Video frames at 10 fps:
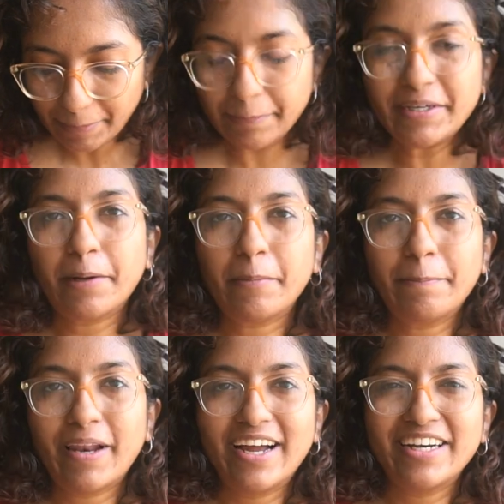baby rubber
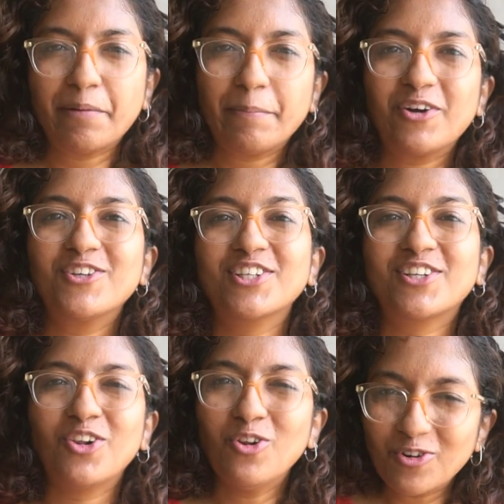plant because
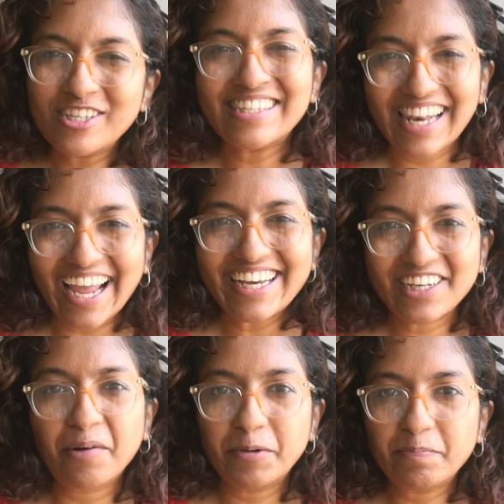it looks like
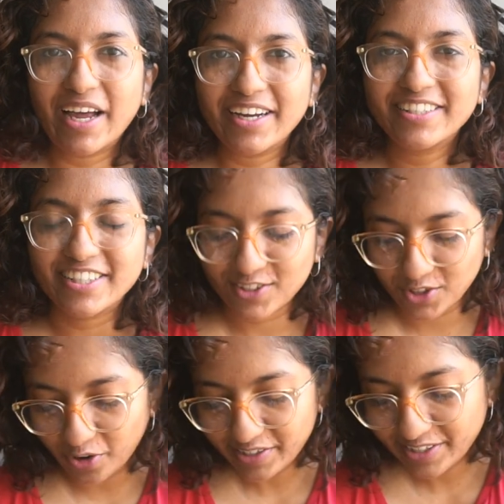a rubber plant. It's
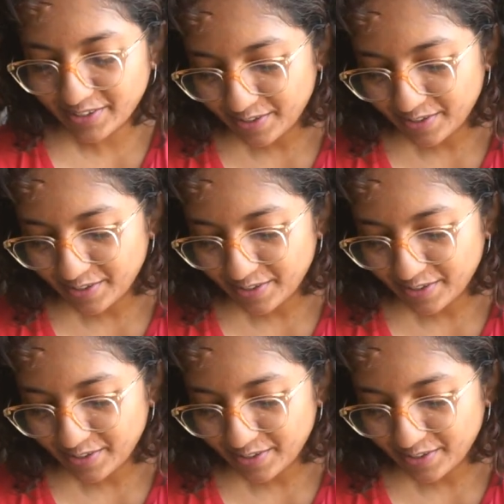not.